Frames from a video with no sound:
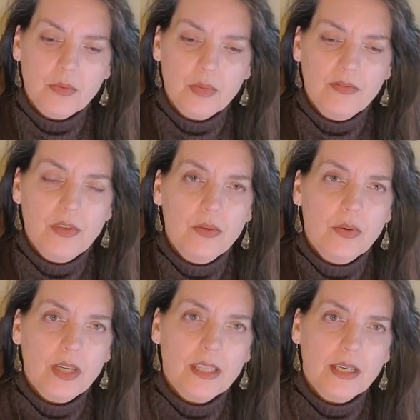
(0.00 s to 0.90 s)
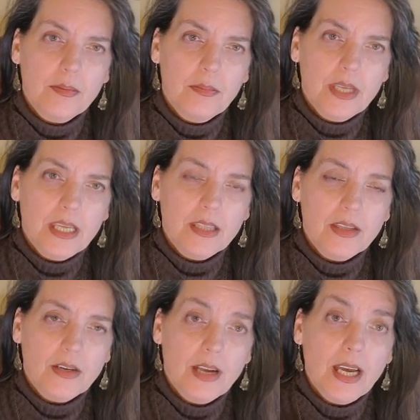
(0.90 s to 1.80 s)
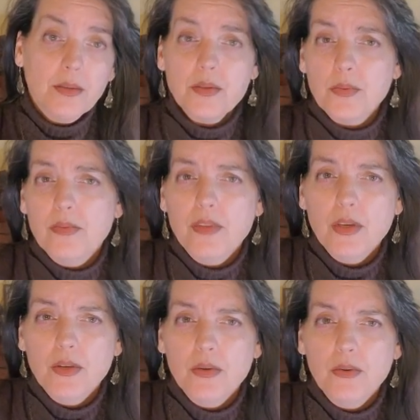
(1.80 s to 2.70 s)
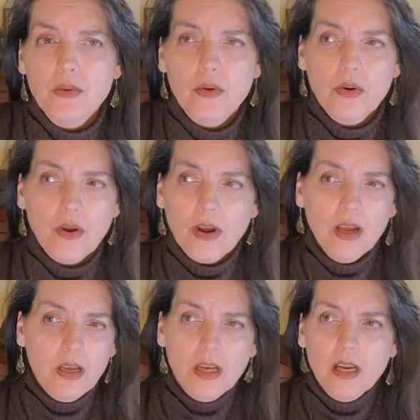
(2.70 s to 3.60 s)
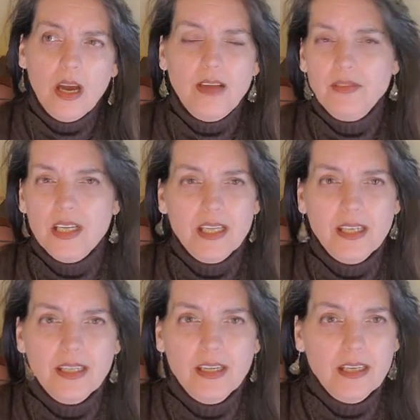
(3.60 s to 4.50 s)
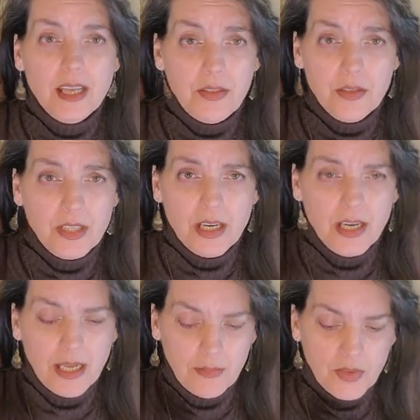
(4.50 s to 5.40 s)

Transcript: review on them in their house review, or I've done it at another time.